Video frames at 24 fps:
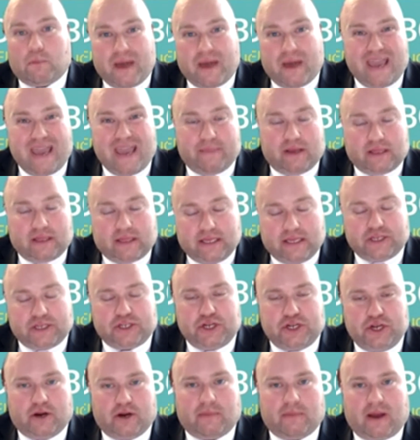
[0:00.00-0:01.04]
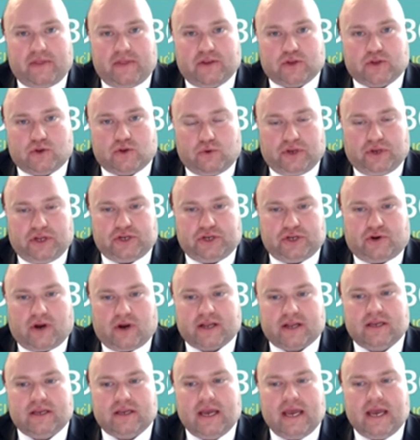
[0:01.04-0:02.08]
payment this year by the school
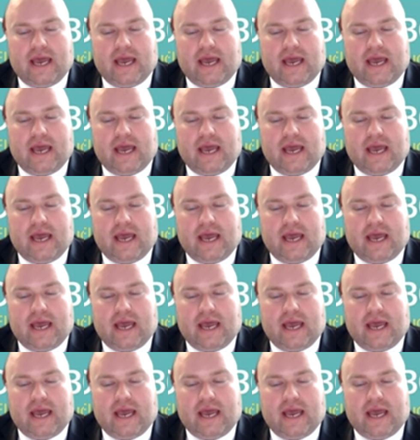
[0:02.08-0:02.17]
district.